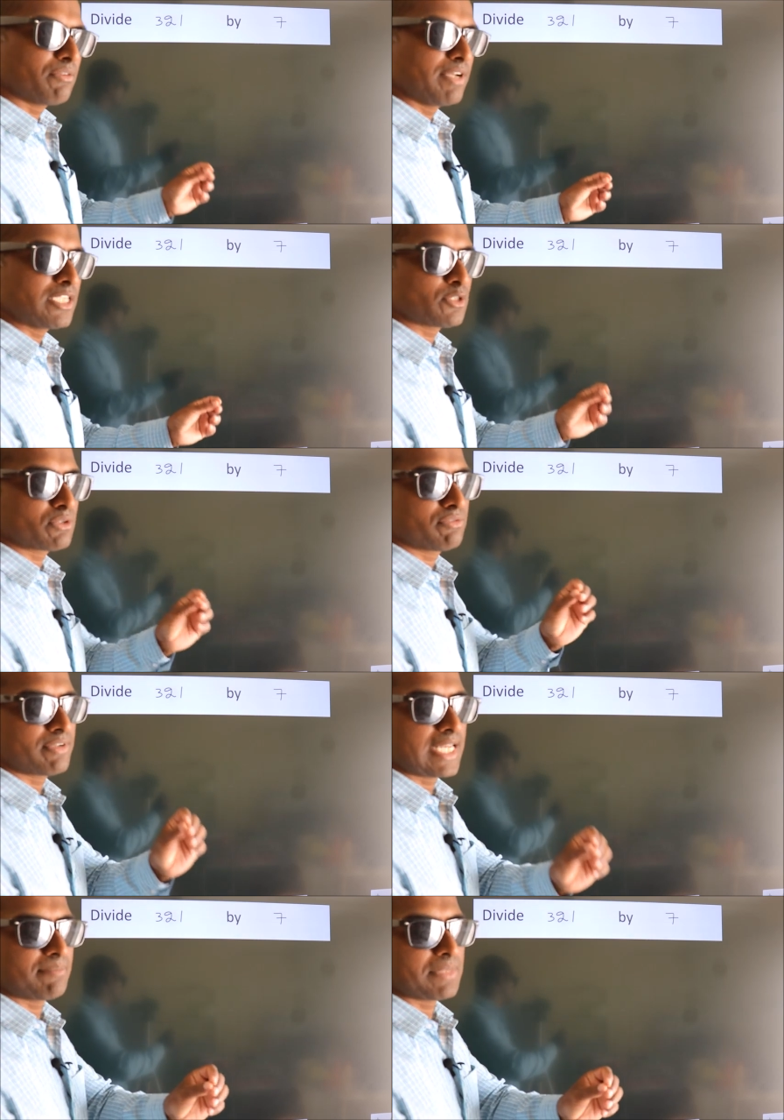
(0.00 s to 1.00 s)
we should
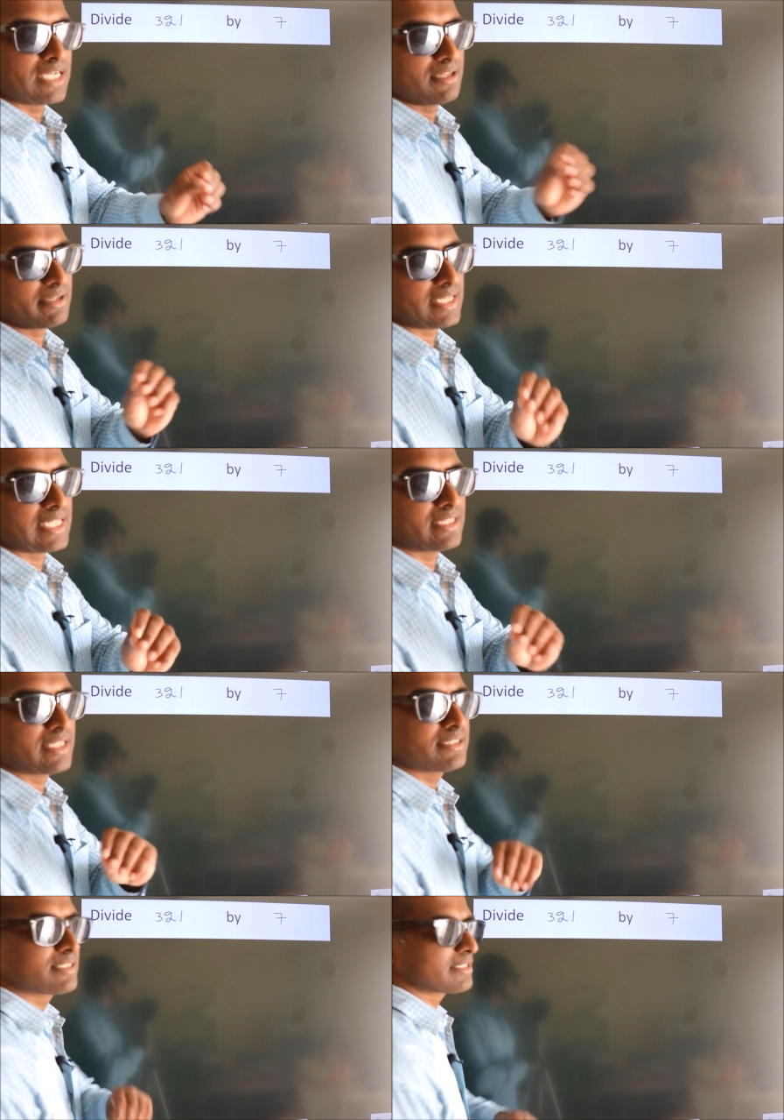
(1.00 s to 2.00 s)
frame it in
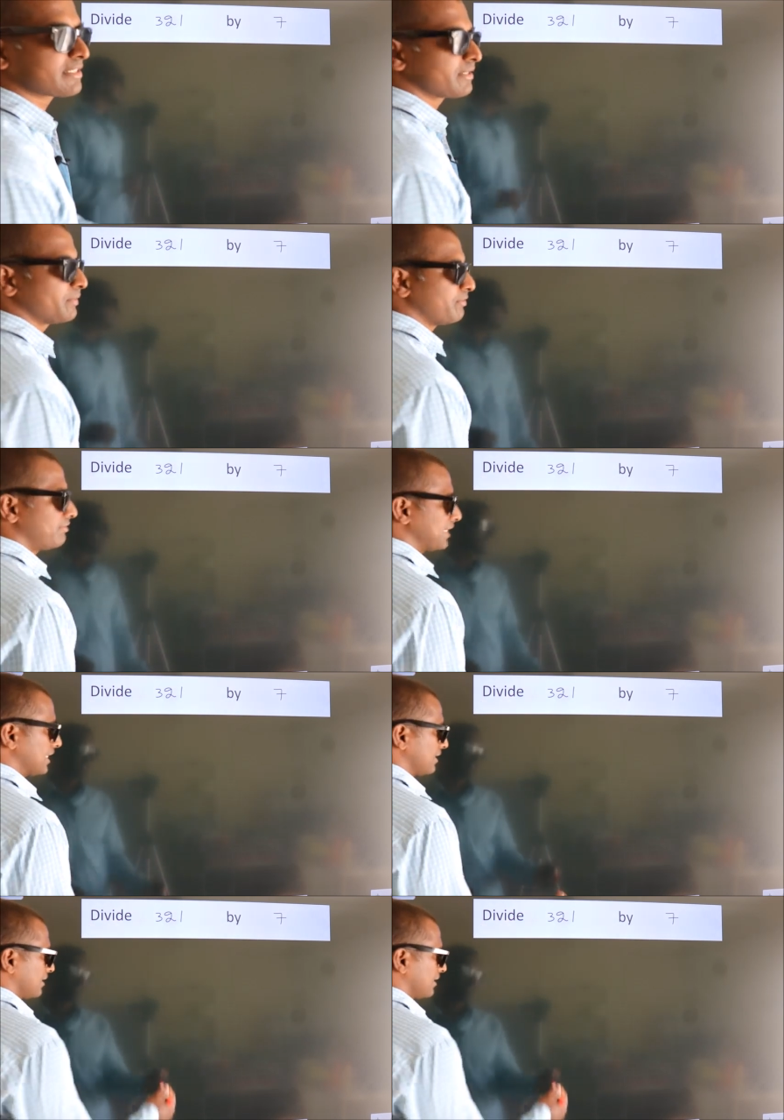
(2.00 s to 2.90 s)
this way.